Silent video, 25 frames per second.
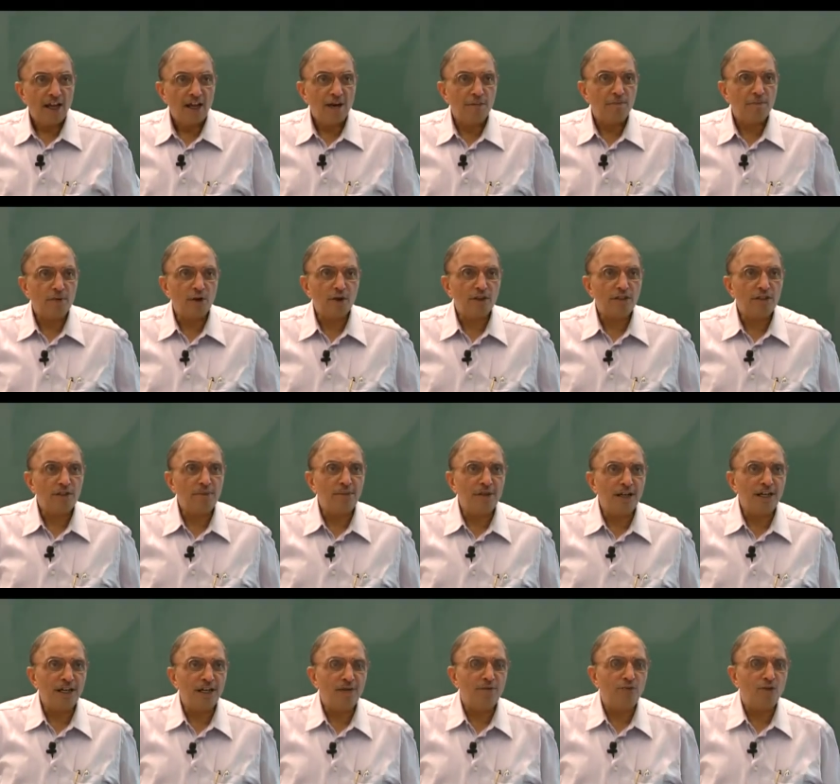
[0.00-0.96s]

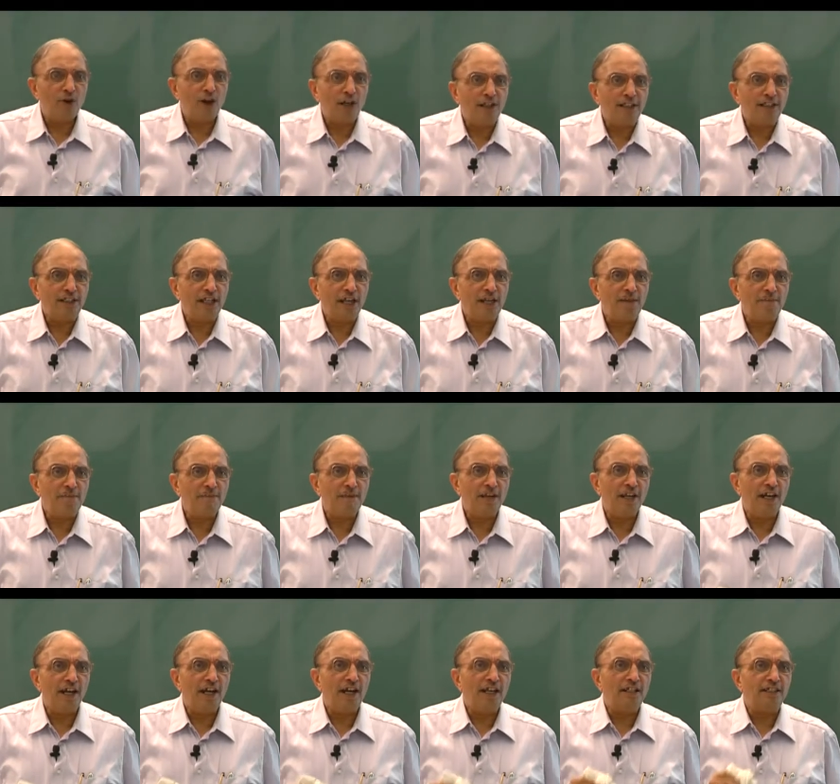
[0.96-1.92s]
Approximately what time
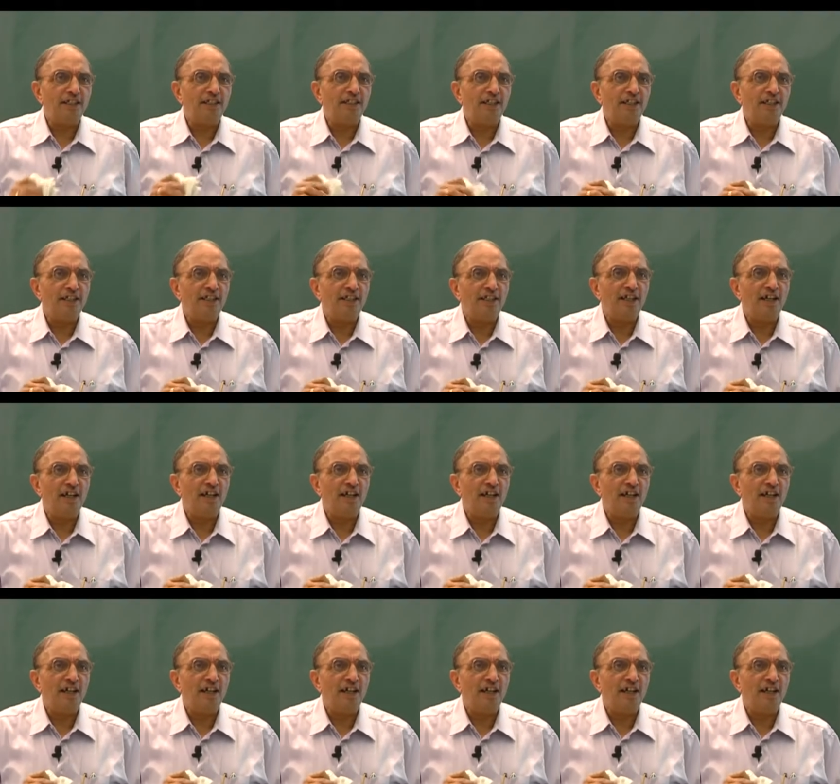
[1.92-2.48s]
8:30